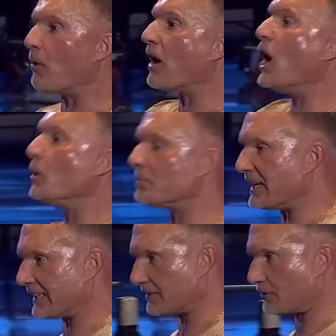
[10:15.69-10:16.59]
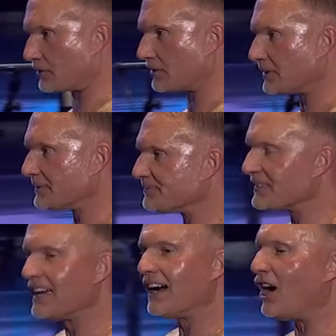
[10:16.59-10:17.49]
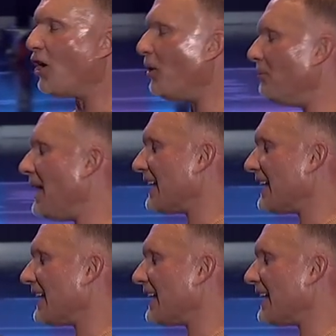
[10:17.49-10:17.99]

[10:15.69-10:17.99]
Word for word: were openings. Oh my